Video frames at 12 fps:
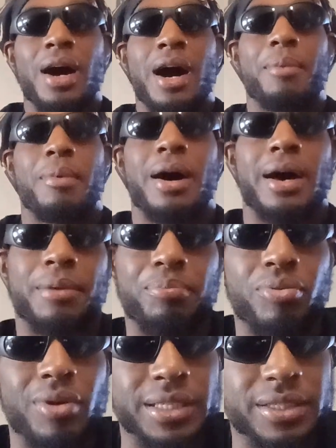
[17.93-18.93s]
I'm out of
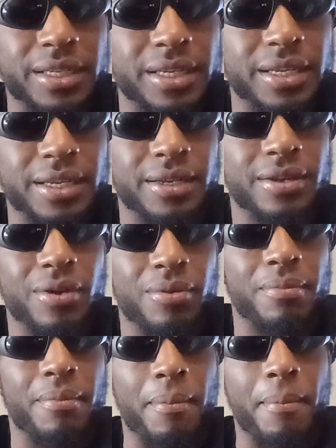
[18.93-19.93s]
prison
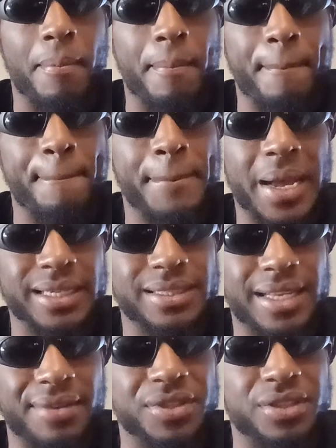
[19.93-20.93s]
May
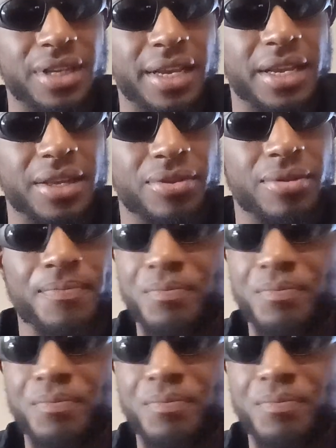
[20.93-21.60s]
17th,